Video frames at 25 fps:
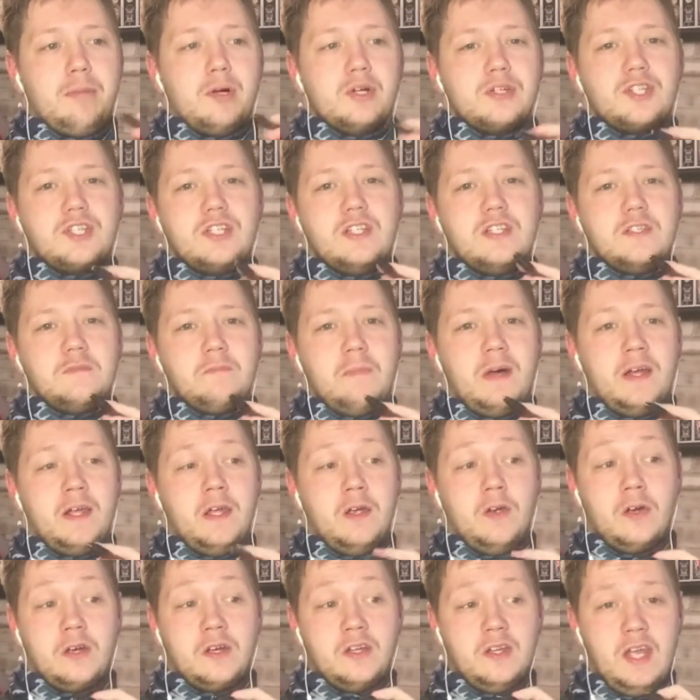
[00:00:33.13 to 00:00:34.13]
pushes My
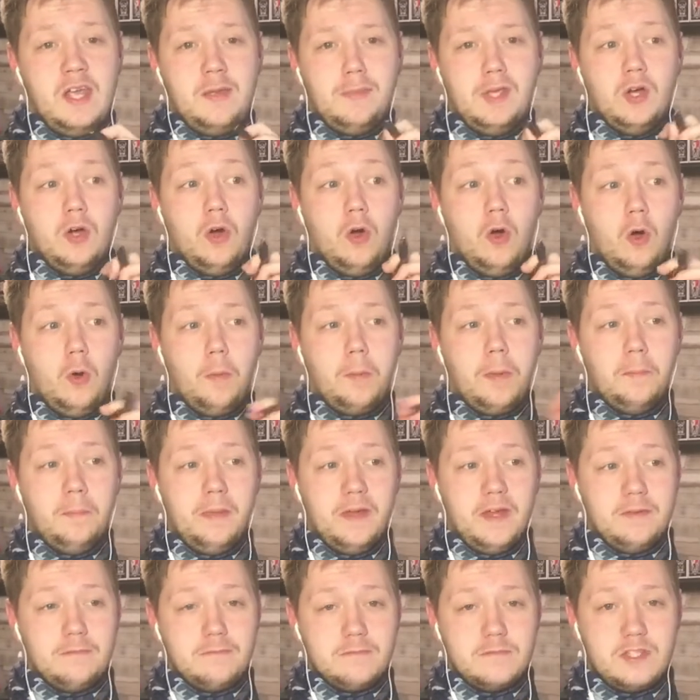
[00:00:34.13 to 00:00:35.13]
Hero Academia up a
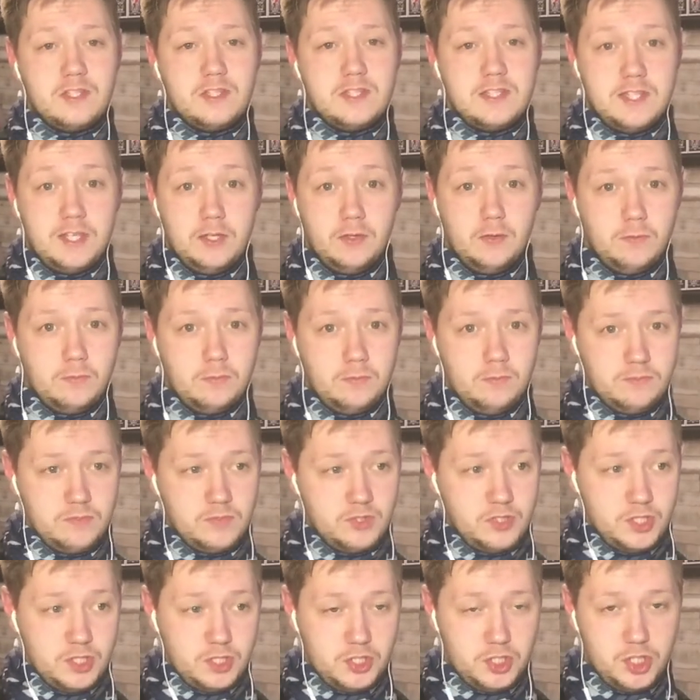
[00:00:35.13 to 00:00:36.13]
bit to
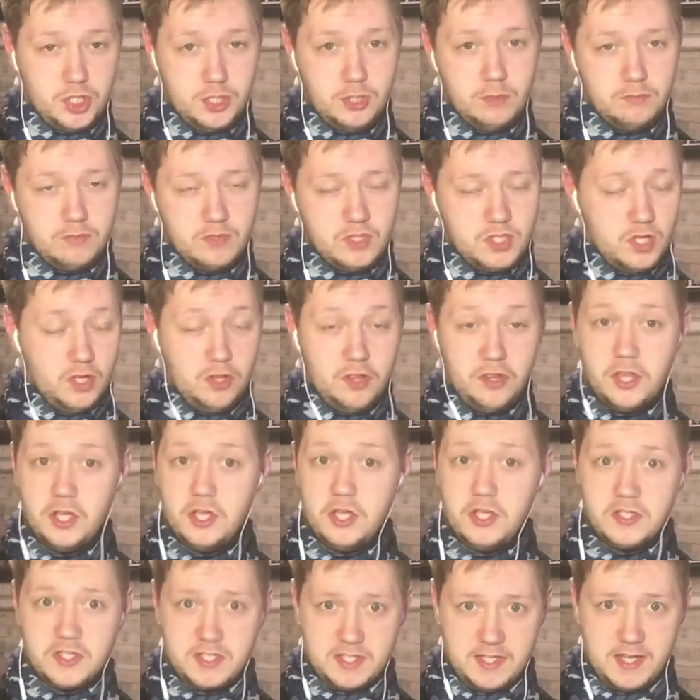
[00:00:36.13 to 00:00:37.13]

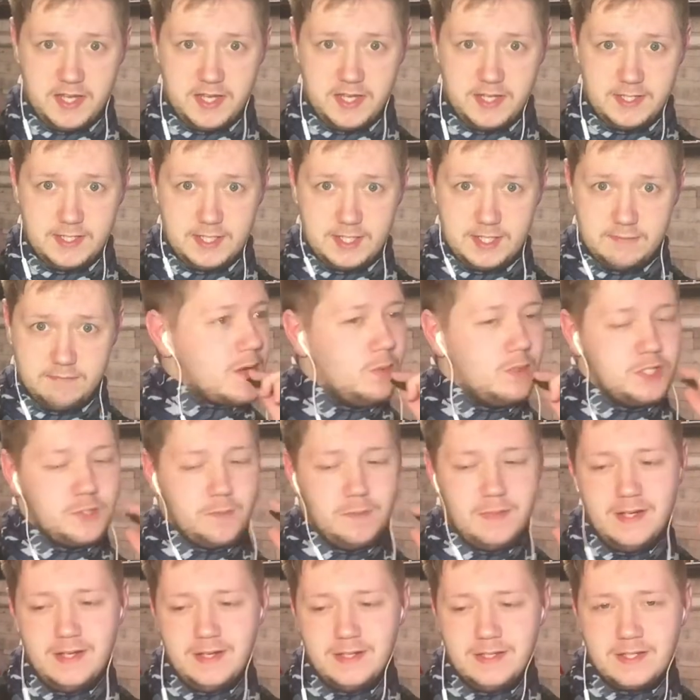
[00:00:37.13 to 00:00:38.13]
Thursdays, which
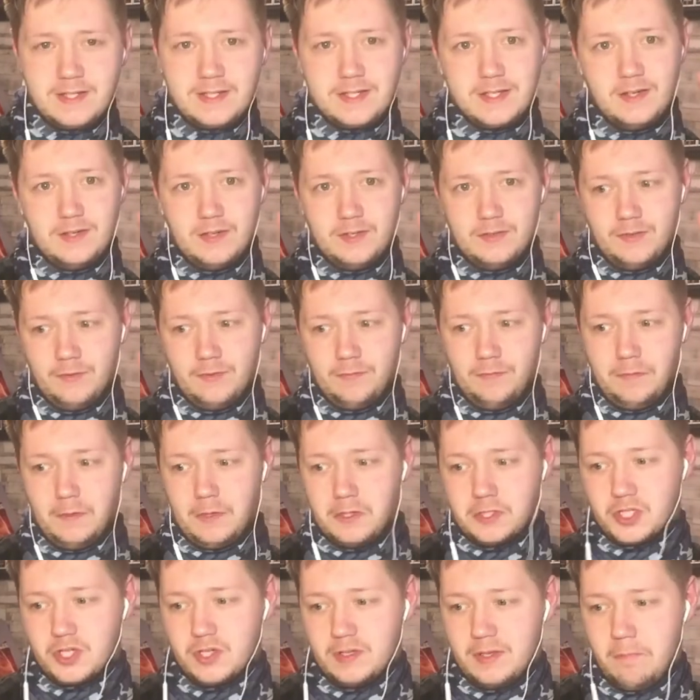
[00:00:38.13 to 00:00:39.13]
means,
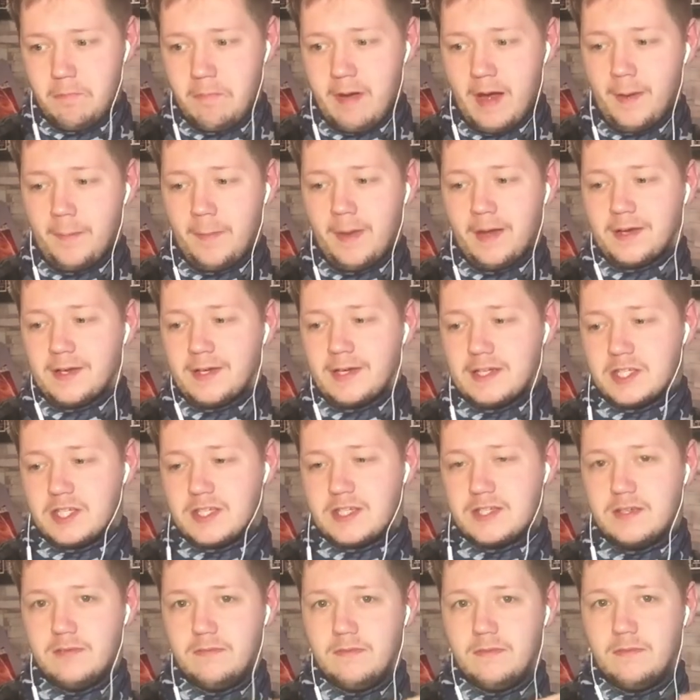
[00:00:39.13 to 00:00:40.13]
unfortunately, Batman
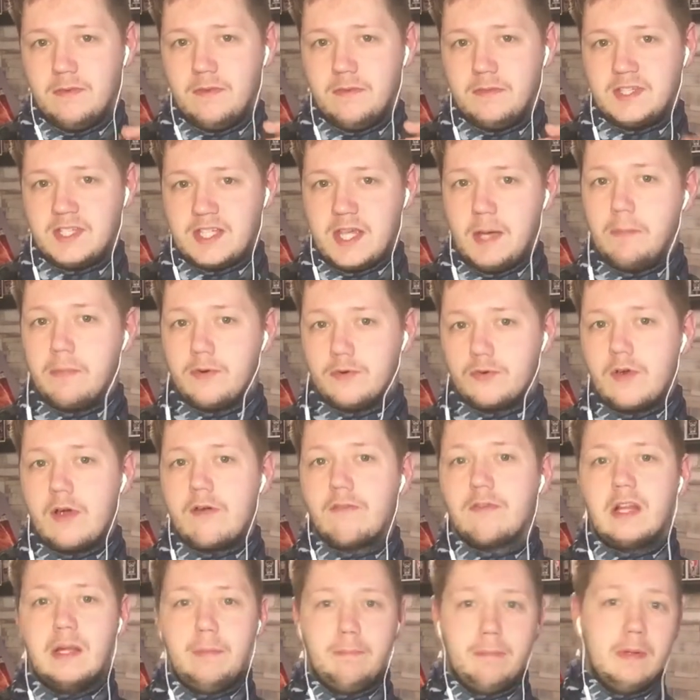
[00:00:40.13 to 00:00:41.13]
has
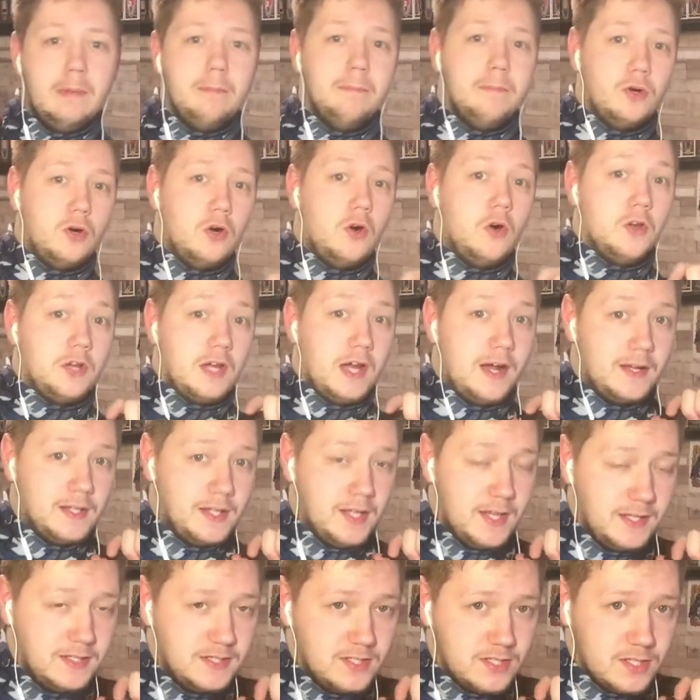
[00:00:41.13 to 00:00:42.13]
temporarily been put on
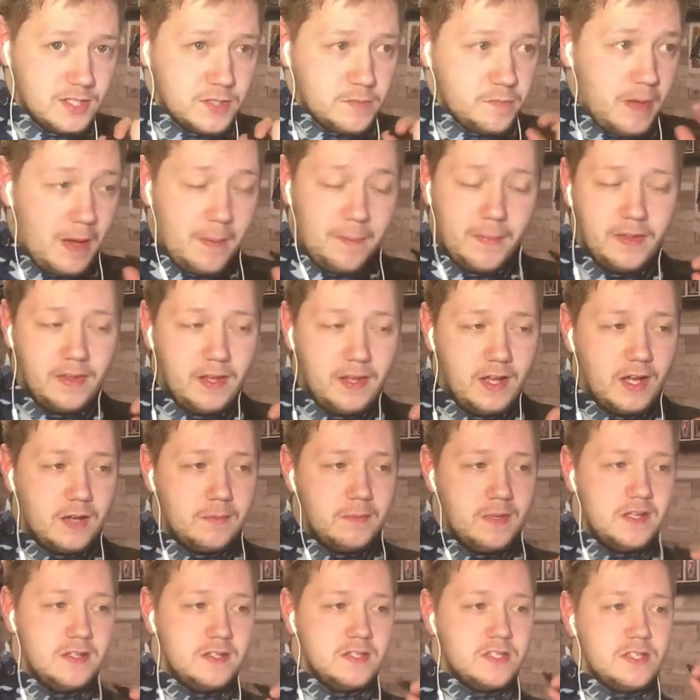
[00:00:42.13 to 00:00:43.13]
hiatus, Batman the
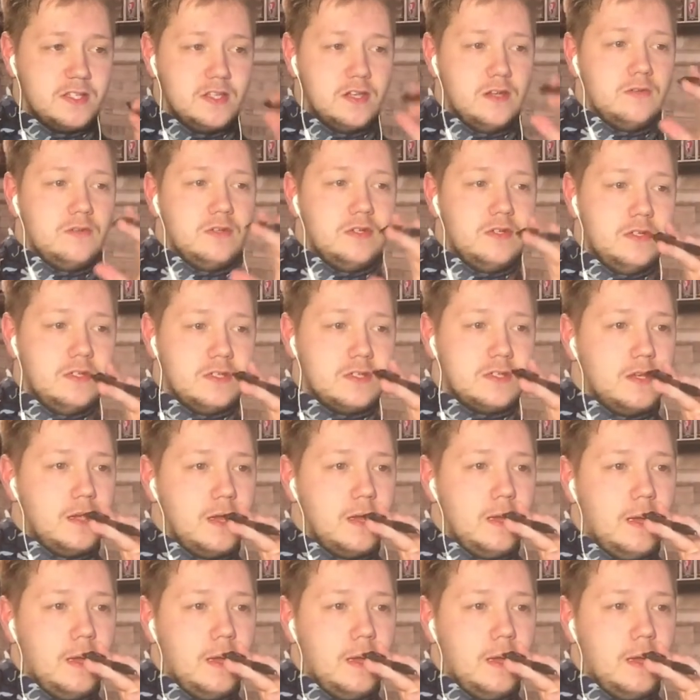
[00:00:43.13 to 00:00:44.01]
Animated Series,